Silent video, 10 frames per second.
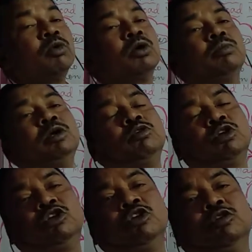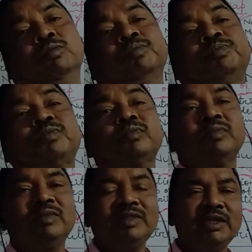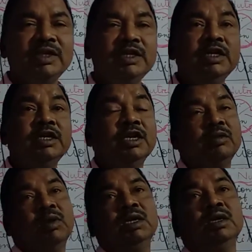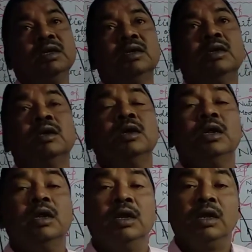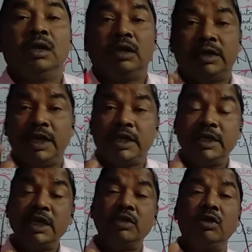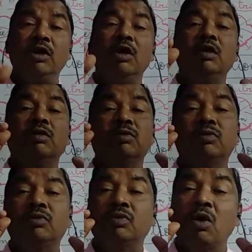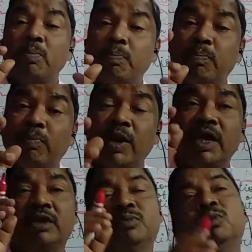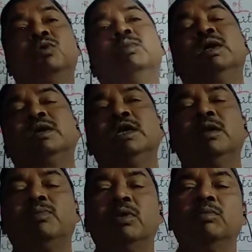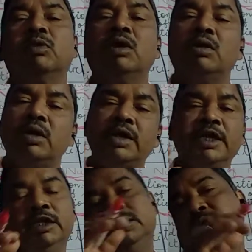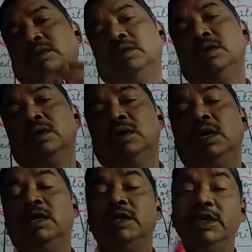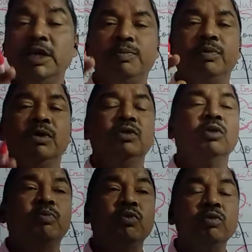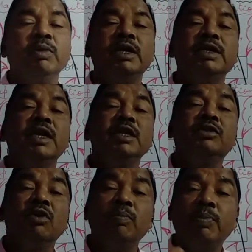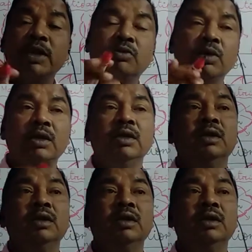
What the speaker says: mode of nutrition is normally taking the complex food material from the nature. And if the food material is complex one,